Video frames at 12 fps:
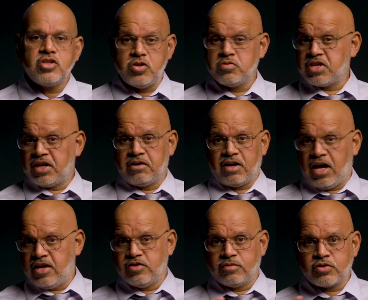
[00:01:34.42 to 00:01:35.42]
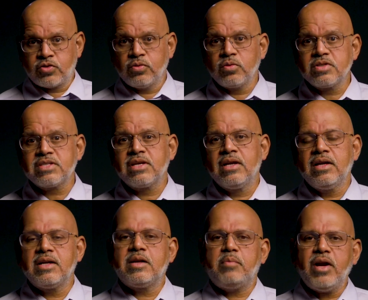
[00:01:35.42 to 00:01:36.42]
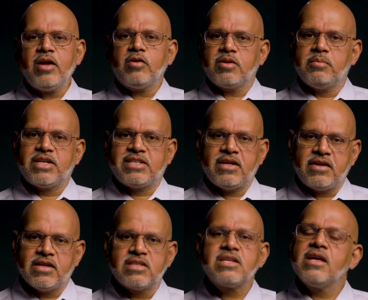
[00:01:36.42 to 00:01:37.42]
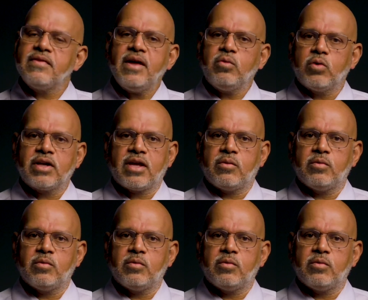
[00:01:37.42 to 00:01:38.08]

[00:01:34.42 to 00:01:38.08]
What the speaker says: using a range of tools depending on the materials they're working